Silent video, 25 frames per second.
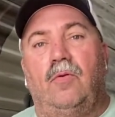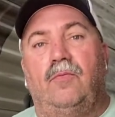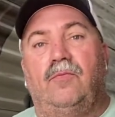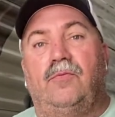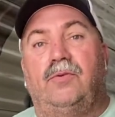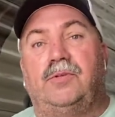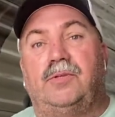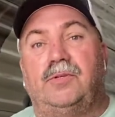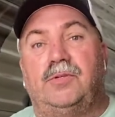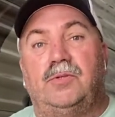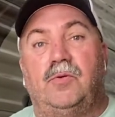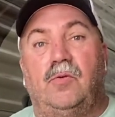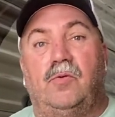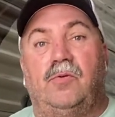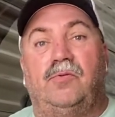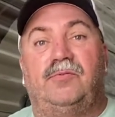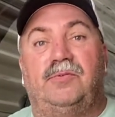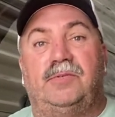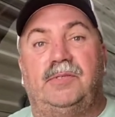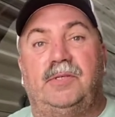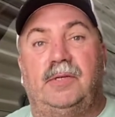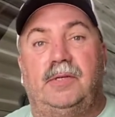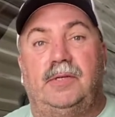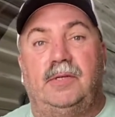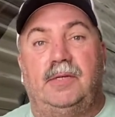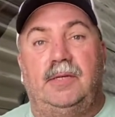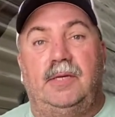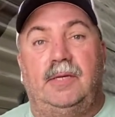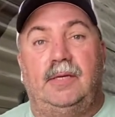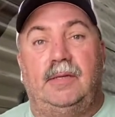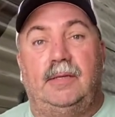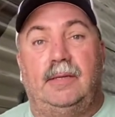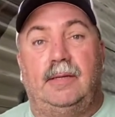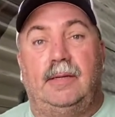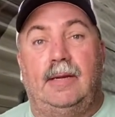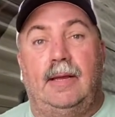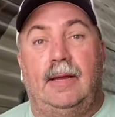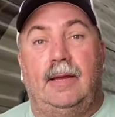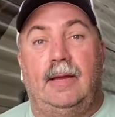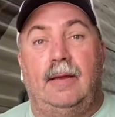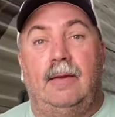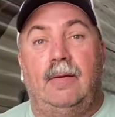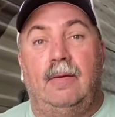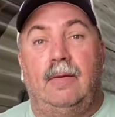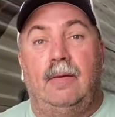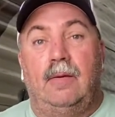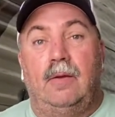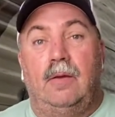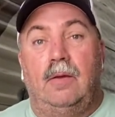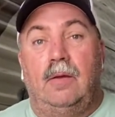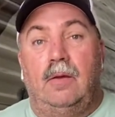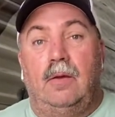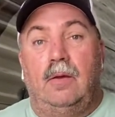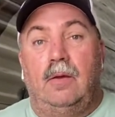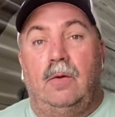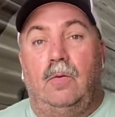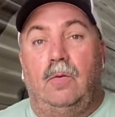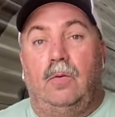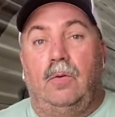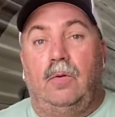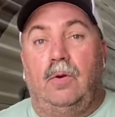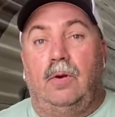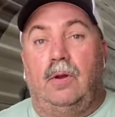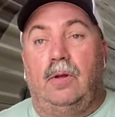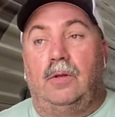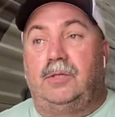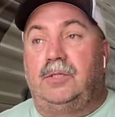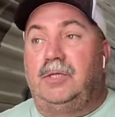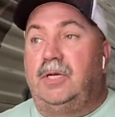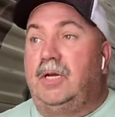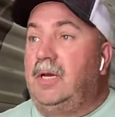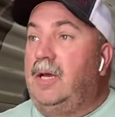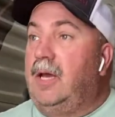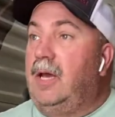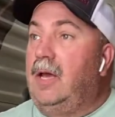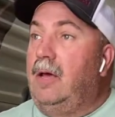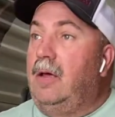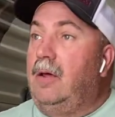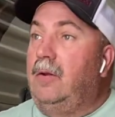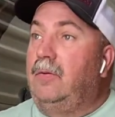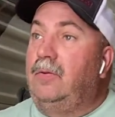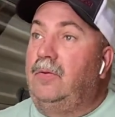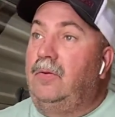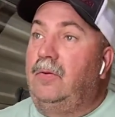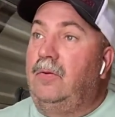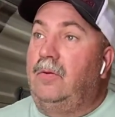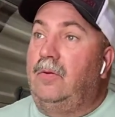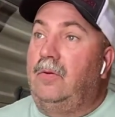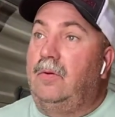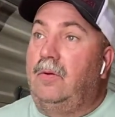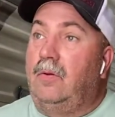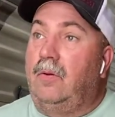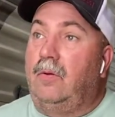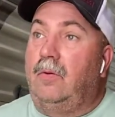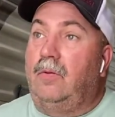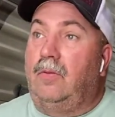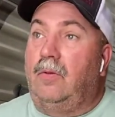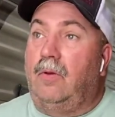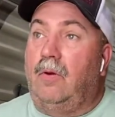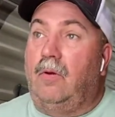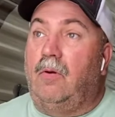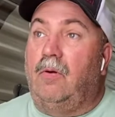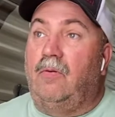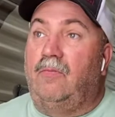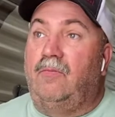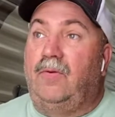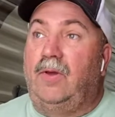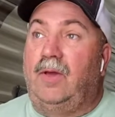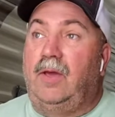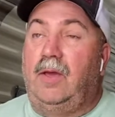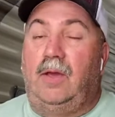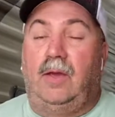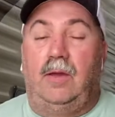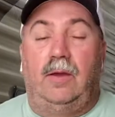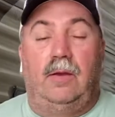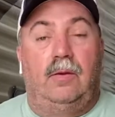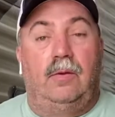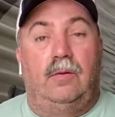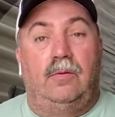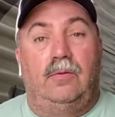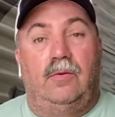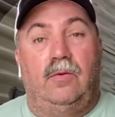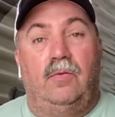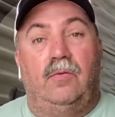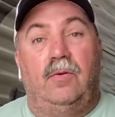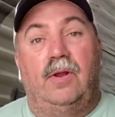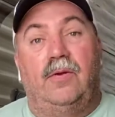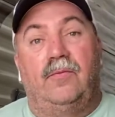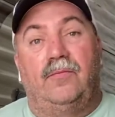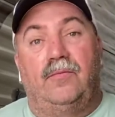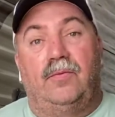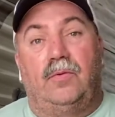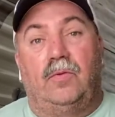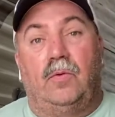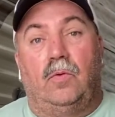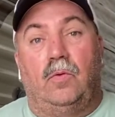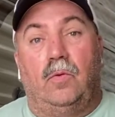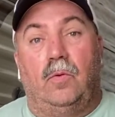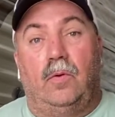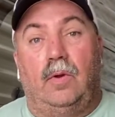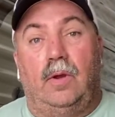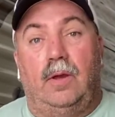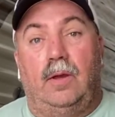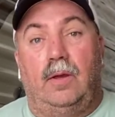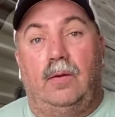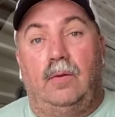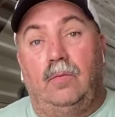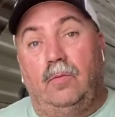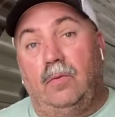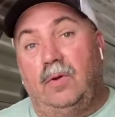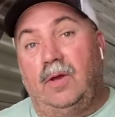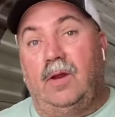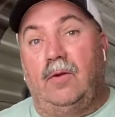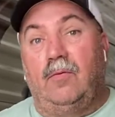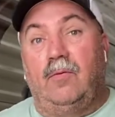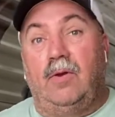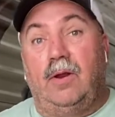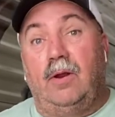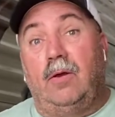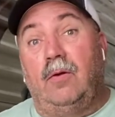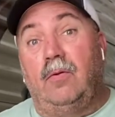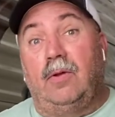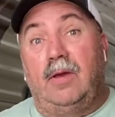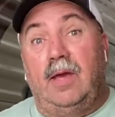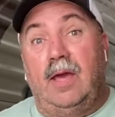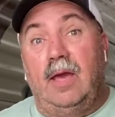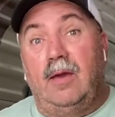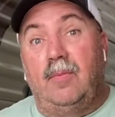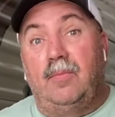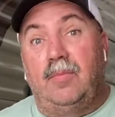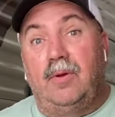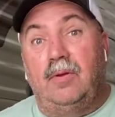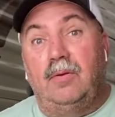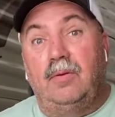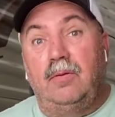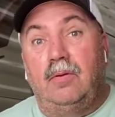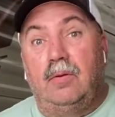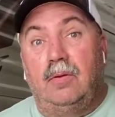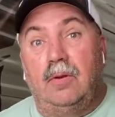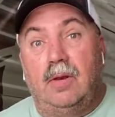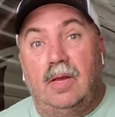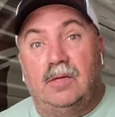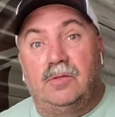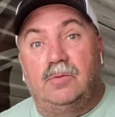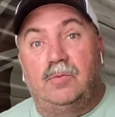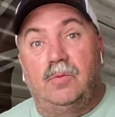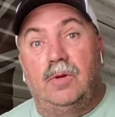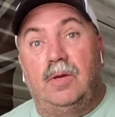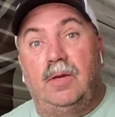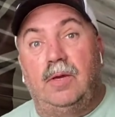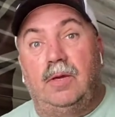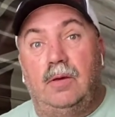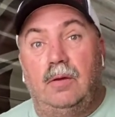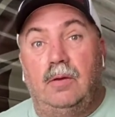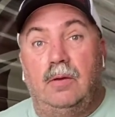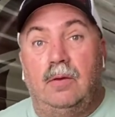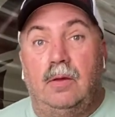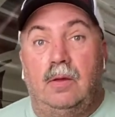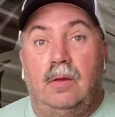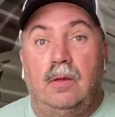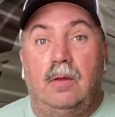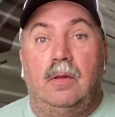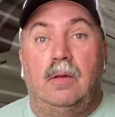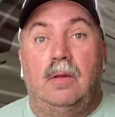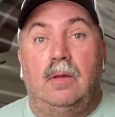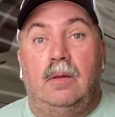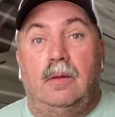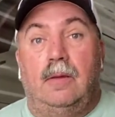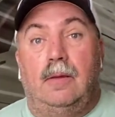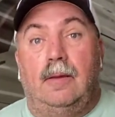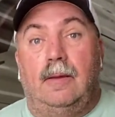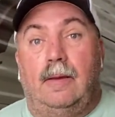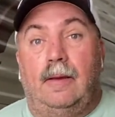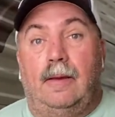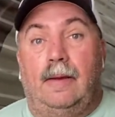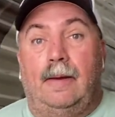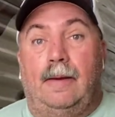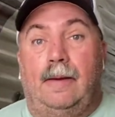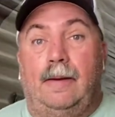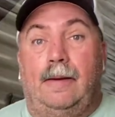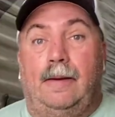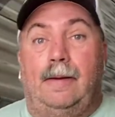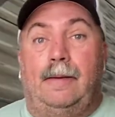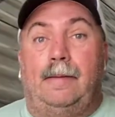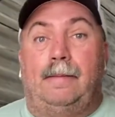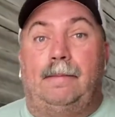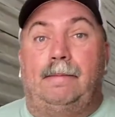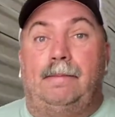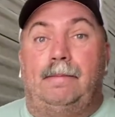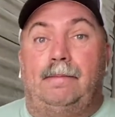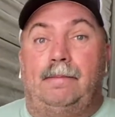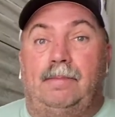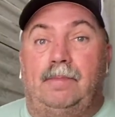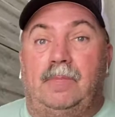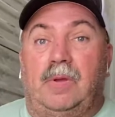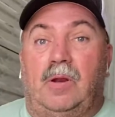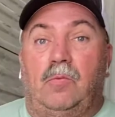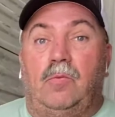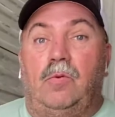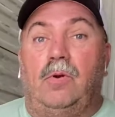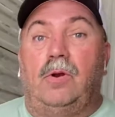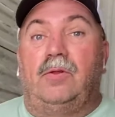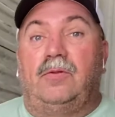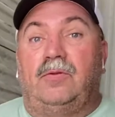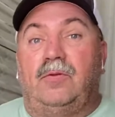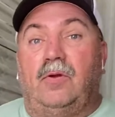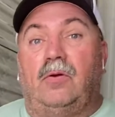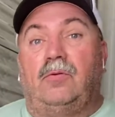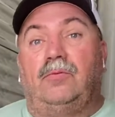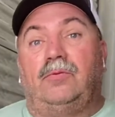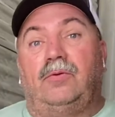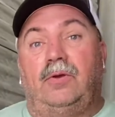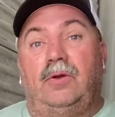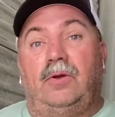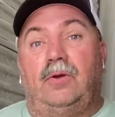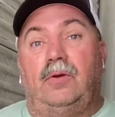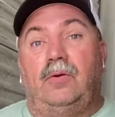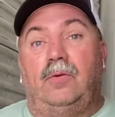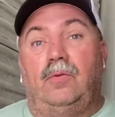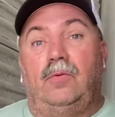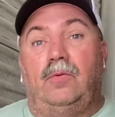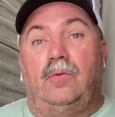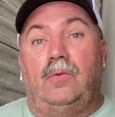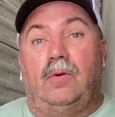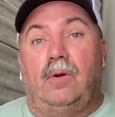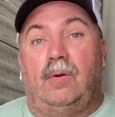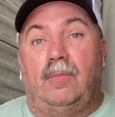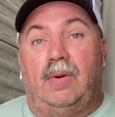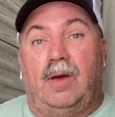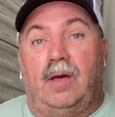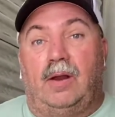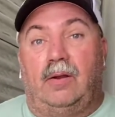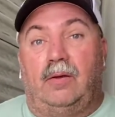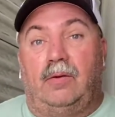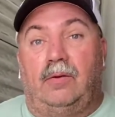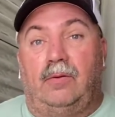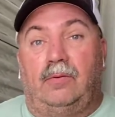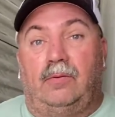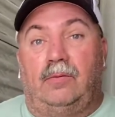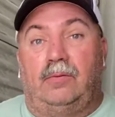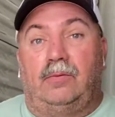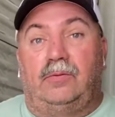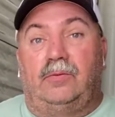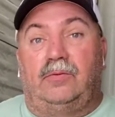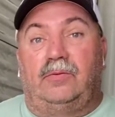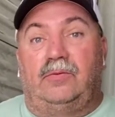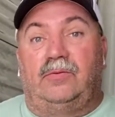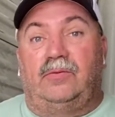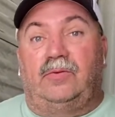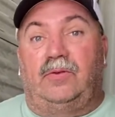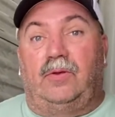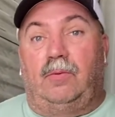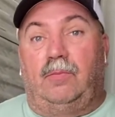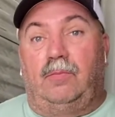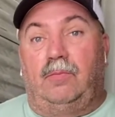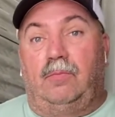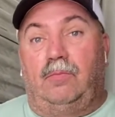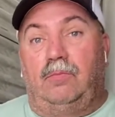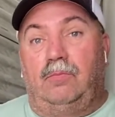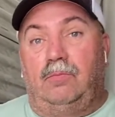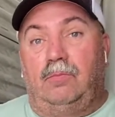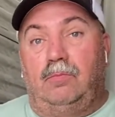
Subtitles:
at the storage facility today. We're going to check out the RV, do an inventory. We're getting ready to go to camping next week. But I wanted to talk to you about some